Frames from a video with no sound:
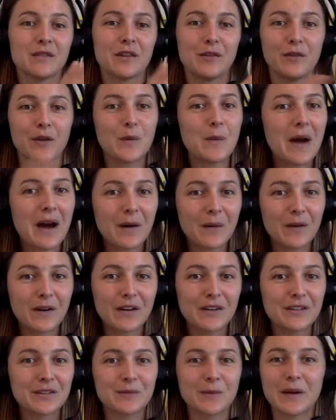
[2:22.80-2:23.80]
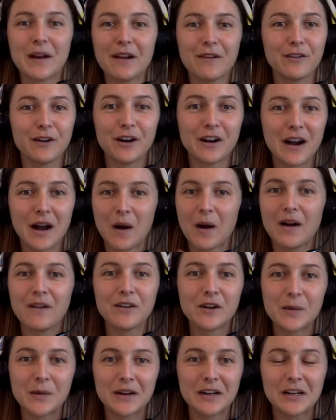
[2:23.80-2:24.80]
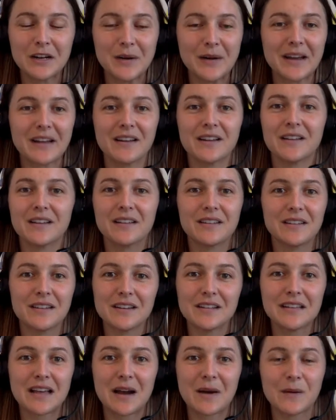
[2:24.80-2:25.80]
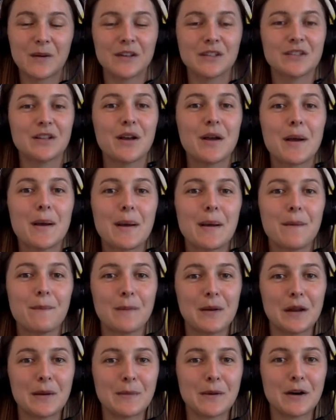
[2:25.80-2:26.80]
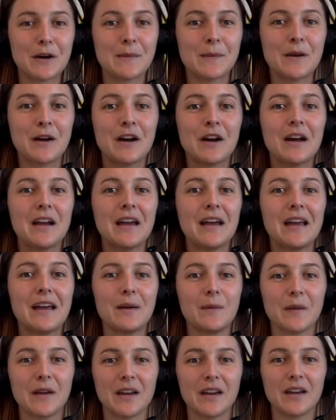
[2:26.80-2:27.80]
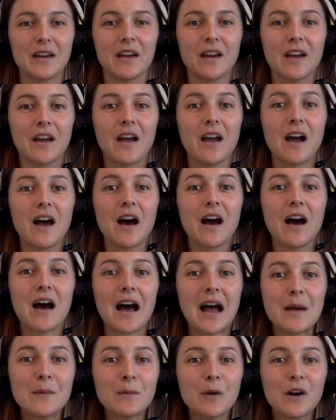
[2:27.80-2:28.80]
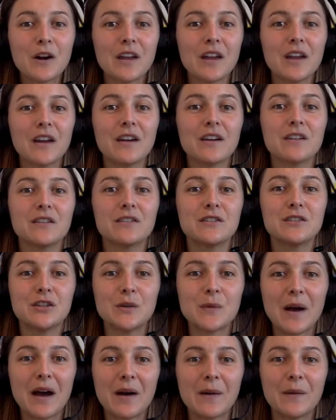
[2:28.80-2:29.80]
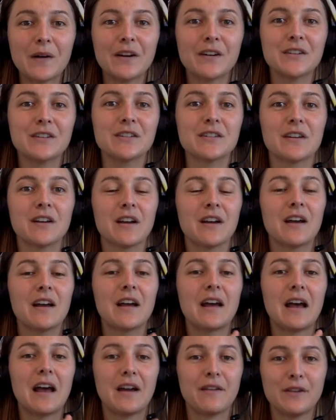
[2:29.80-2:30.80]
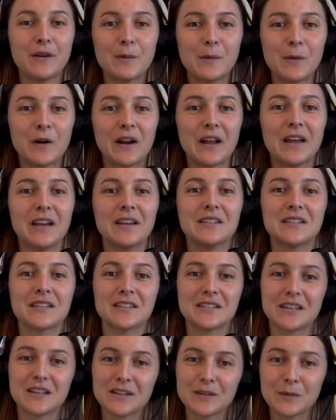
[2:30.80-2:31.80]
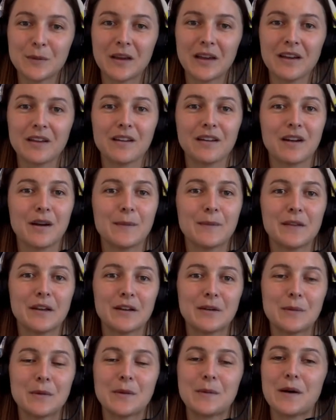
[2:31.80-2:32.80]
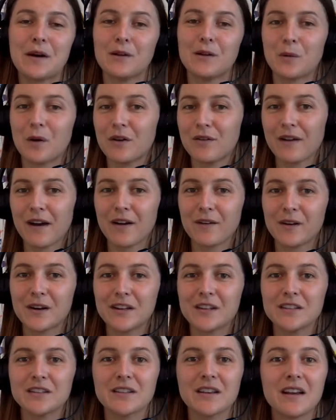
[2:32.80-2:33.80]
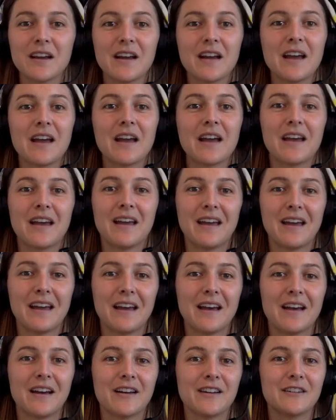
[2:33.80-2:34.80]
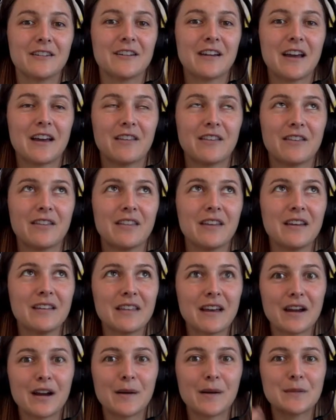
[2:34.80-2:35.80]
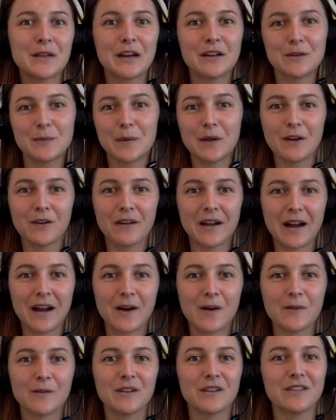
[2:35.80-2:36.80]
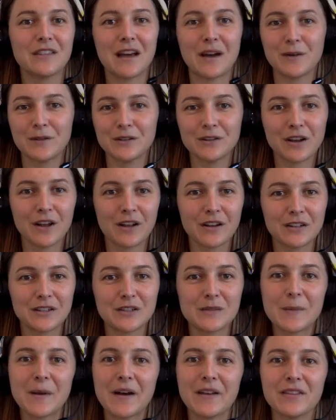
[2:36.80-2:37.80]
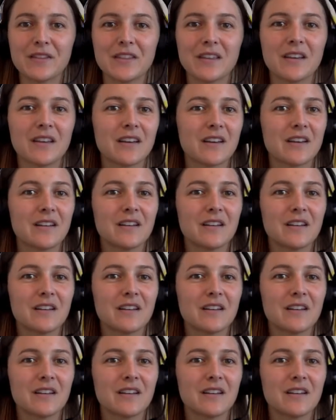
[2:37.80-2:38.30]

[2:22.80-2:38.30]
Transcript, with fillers: a few hours, whatever, however you want to do it, six hours minimum a week. I'm working two hours every morning, six days a week, comes out to be about 12 hours. And I think that comes out to be around $1,000 a month